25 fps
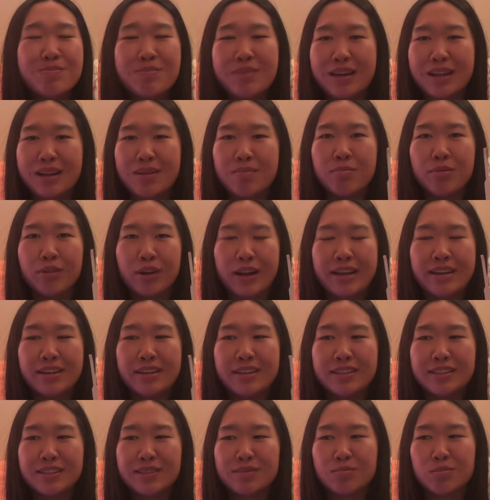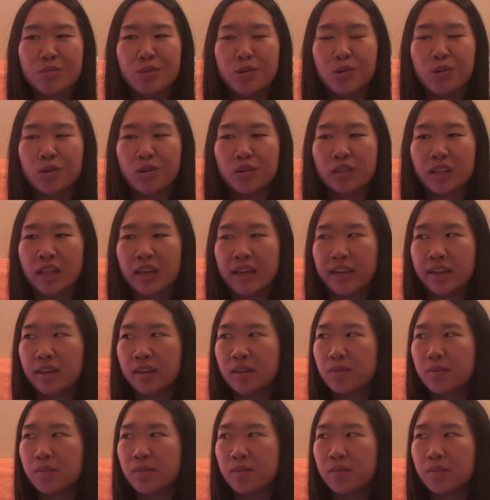but a brightness more like